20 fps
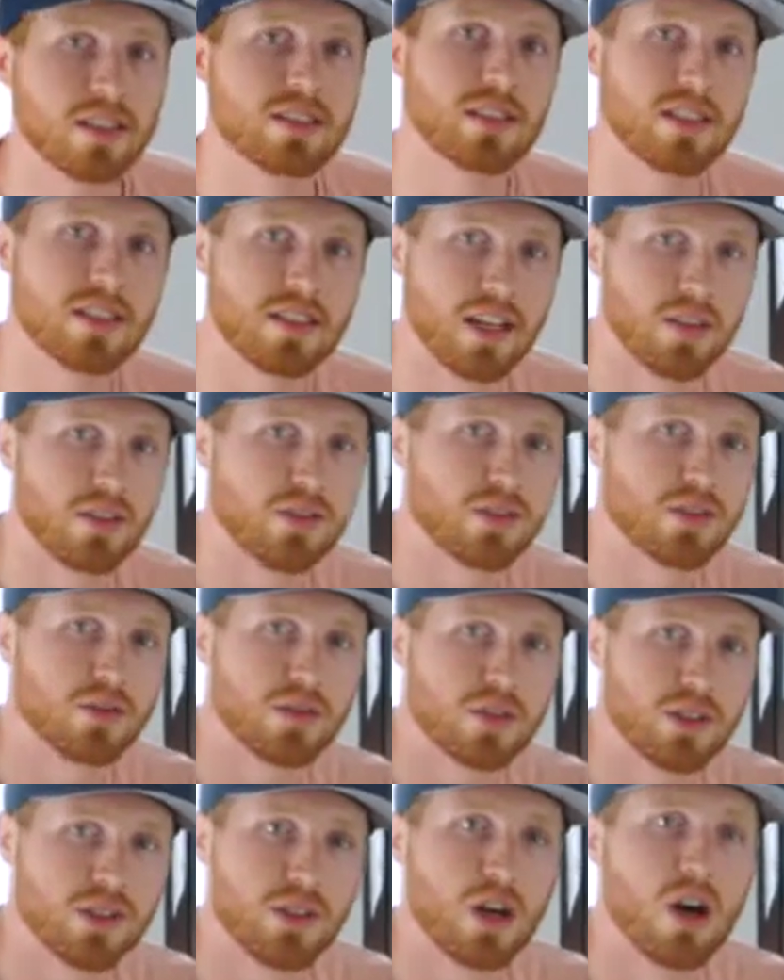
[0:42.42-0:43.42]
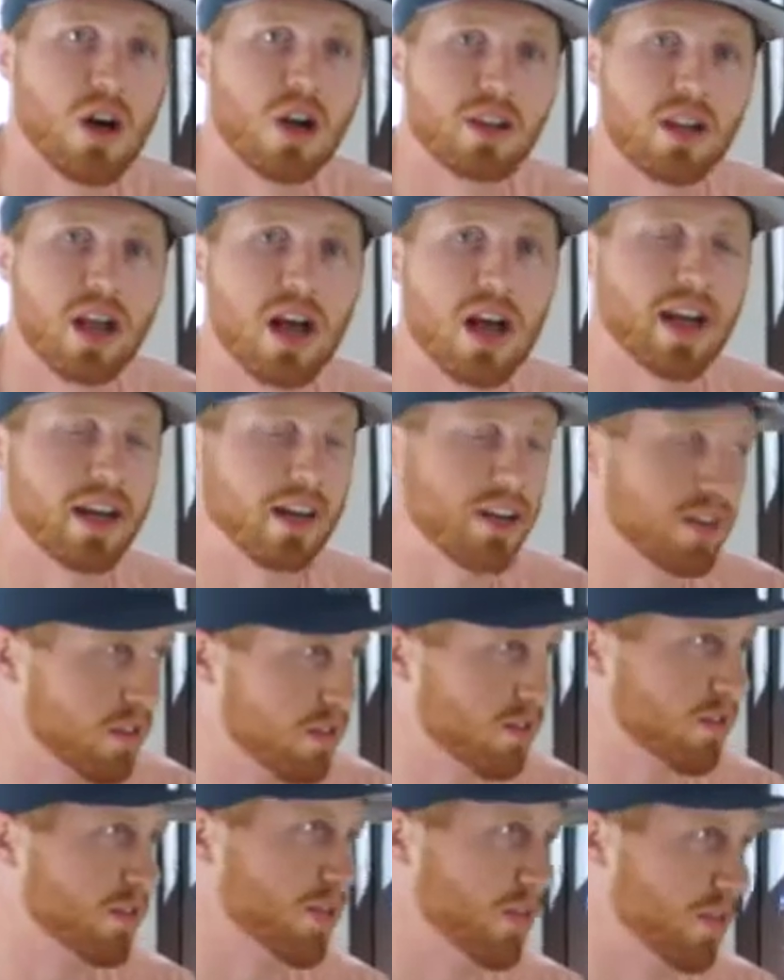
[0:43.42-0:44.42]
to tell their stories online
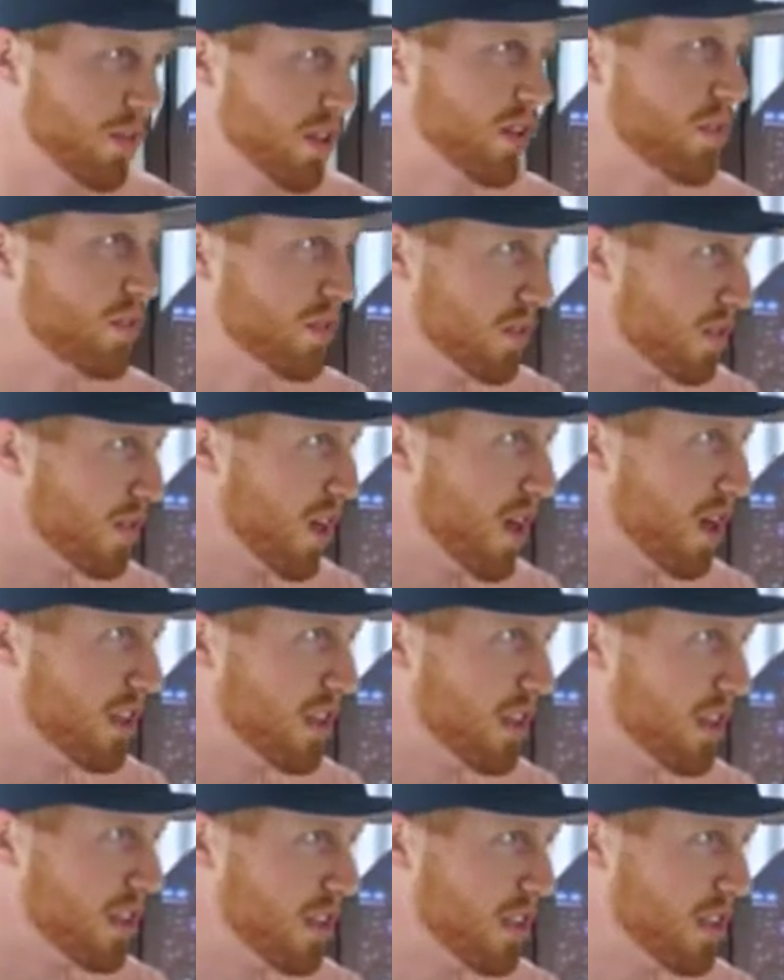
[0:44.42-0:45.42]
through the use of content.